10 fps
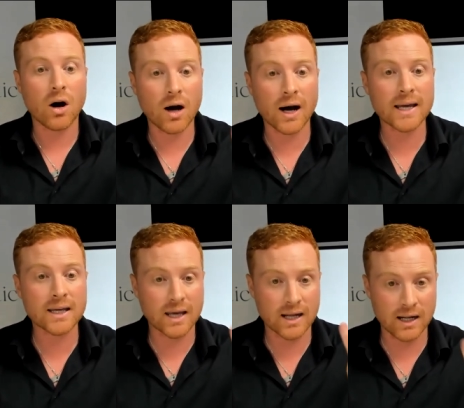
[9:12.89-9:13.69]
I
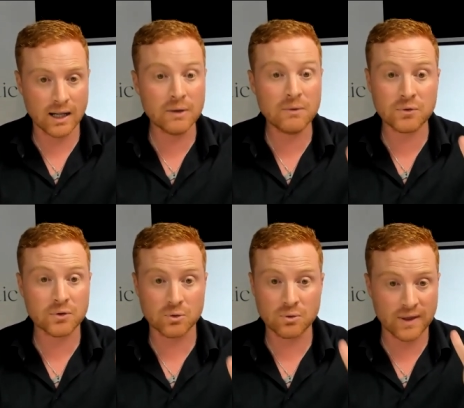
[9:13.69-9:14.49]
can live
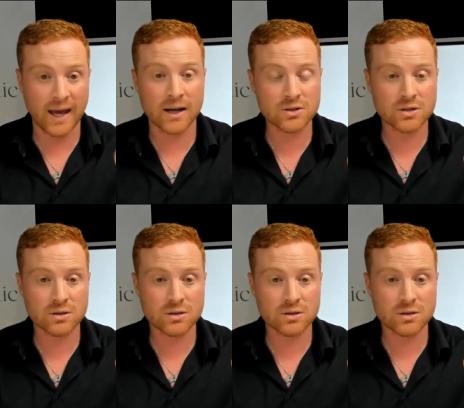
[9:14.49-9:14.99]
through that.